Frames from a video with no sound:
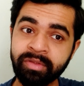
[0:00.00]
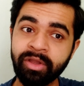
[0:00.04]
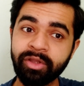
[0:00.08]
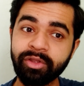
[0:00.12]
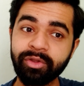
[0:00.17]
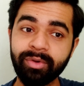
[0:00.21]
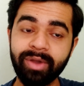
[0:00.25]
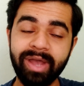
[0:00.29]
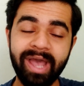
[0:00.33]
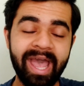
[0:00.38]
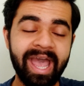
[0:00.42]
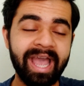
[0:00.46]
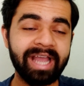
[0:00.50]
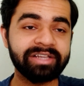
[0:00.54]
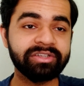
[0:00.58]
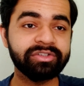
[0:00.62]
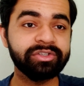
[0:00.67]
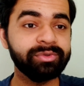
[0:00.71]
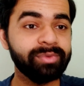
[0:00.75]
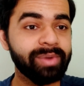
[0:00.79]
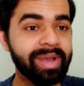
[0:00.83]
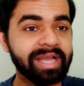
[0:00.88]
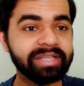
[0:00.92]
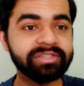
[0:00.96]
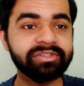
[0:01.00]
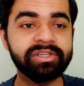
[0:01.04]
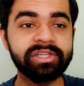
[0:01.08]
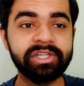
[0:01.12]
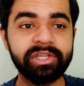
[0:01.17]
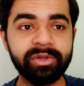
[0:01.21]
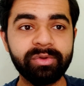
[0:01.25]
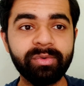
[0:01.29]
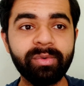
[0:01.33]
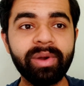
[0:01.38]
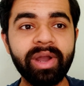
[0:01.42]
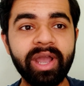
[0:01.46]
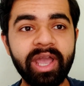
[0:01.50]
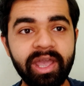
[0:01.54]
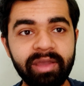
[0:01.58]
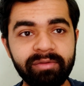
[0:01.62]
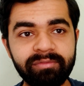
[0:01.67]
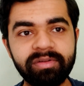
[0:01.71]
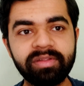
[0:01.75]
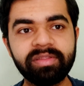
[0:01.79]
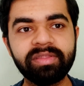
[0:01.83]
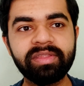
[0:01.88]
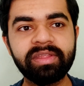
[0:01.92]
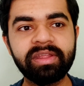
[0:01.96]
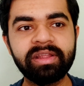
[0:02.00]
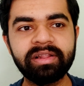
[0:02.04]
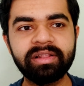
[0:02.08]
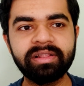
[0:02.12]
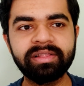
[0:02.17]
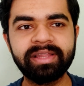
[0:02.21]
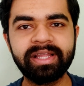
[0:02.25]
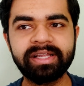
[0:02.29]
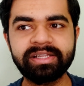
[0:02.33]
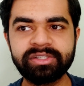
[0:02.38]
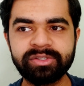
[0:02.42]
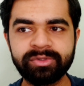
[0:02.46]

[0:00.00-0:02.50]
you actually know everything that's